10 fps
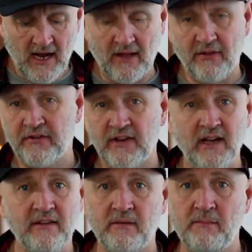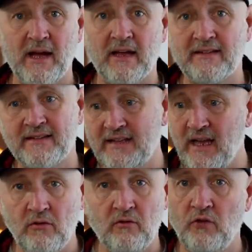And the size and mass
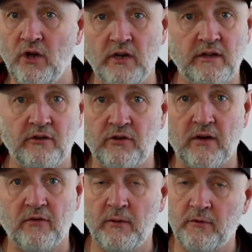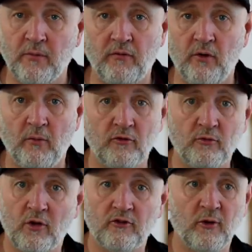didn't really detract from its performance
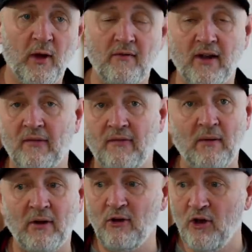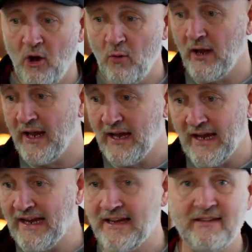whatsoever. I found it no
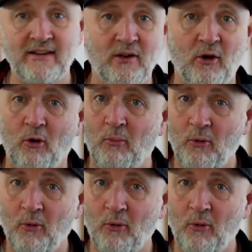easier or